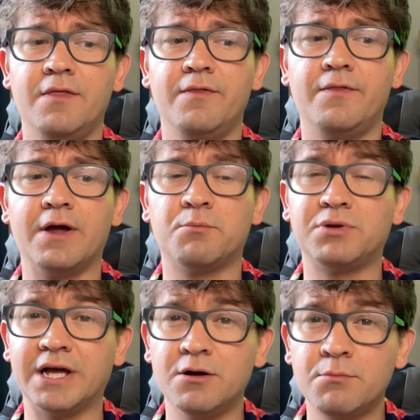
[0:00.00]
They are
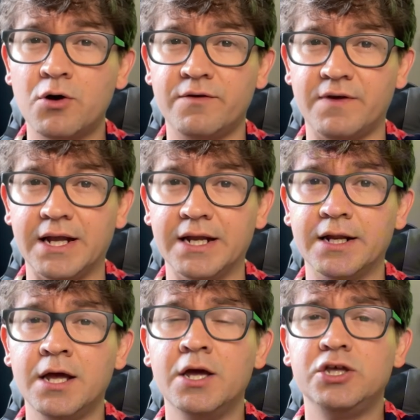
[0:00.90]
player motivated.
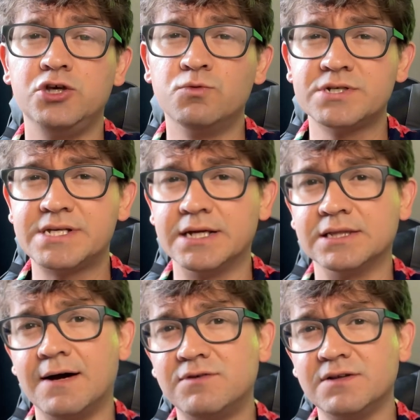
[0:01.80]
You will see a
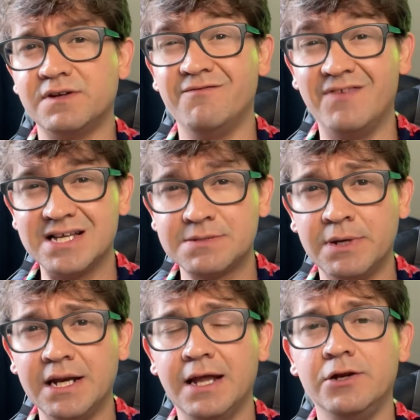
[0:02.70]
level of
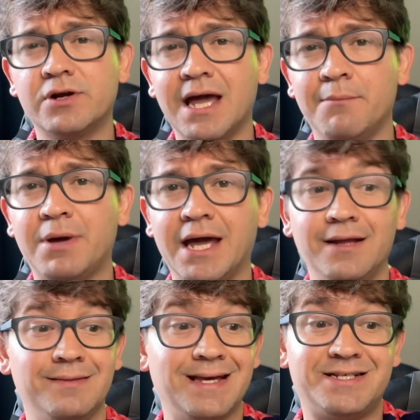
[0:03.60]
investment in your
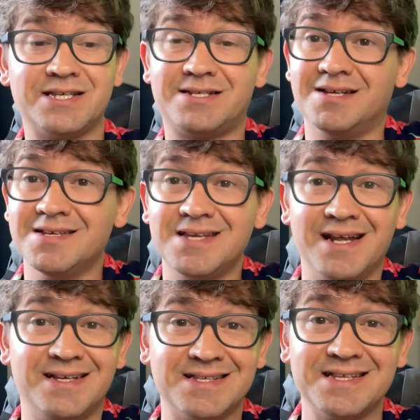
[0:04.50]
campaign that just doesn't
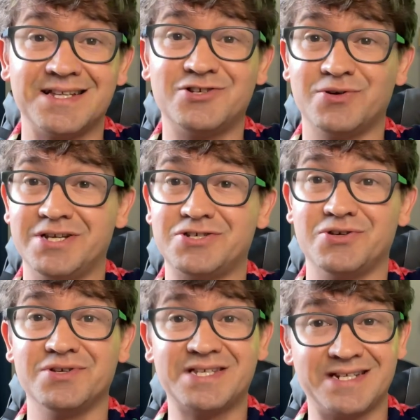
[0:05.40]
exist in
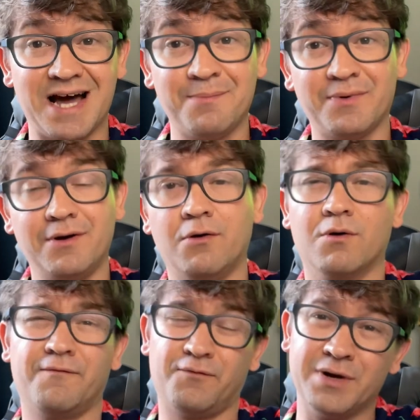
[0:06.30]
traditional stop
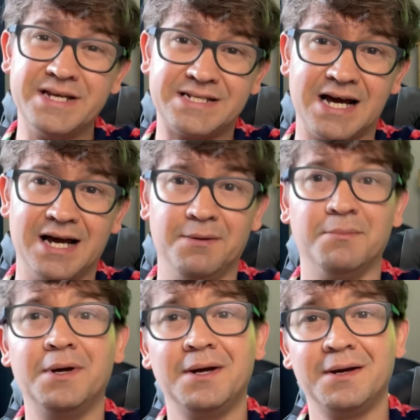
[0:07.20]
or freeze time
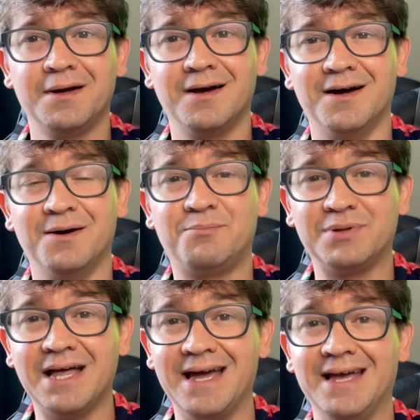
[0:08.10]

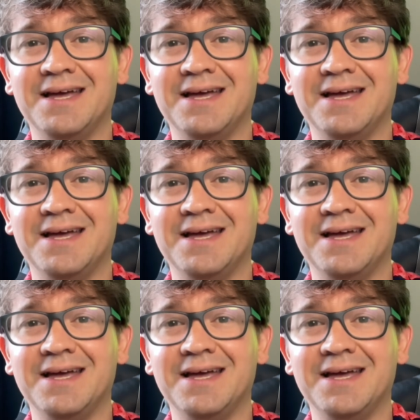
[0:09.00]
play.